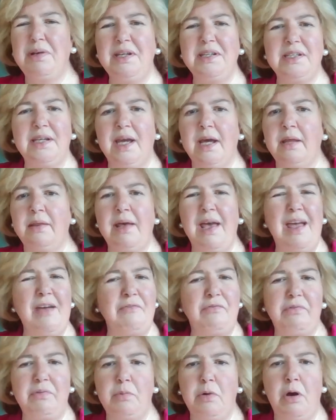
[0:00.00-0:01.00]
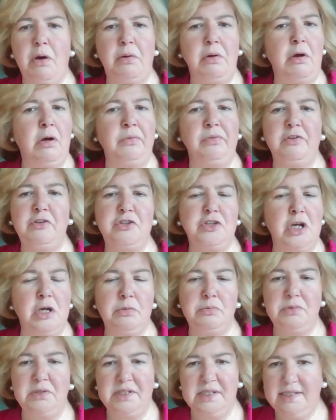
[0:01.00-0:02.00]
together everyone on the
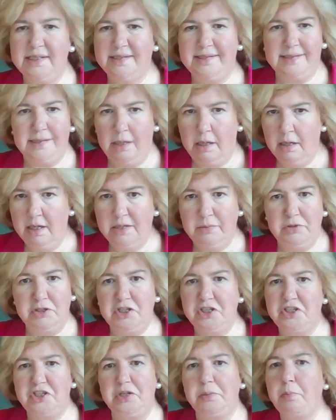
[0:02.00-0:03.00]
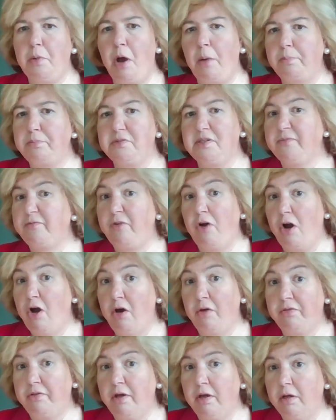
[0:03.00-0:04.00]
Joneses side, which is your mum's
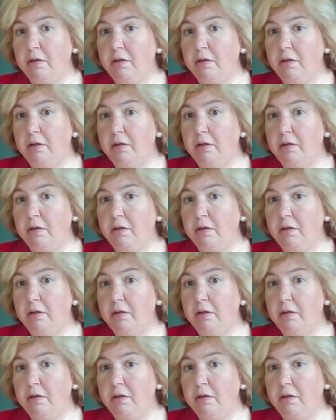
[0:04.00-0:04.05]
father.